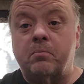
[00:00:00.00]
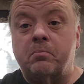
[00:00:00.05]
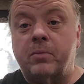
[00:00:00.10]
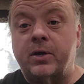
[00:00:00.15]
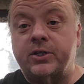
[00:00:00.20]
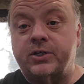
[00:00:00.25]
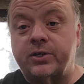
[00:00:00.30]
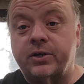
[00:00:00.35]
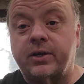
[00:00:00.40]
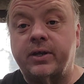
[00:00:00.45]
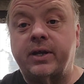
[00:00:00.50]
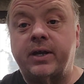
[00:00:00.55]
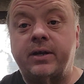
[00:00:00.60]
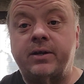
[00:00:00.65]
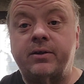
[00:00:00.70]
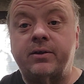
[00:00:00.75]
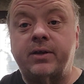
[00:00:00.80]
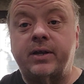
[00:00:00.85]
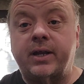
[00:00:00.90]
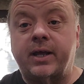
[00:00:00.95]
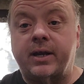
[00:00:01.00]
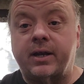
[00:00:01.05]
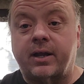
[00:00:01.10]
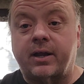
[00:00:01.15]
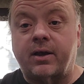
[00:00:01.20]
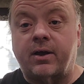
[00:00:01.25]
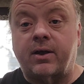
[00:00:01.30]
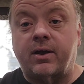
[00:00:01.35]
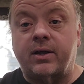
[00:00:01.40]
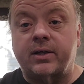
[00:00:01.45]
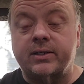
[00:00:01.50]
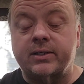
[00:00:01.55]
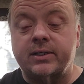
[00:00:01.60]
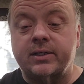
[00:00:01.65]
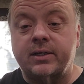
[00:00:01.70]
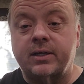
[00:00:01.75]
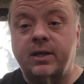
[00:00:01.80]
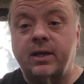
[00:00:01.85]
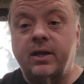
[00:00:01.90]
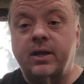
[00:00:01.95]
but you're going to do it at a
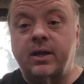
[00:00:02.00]
cost.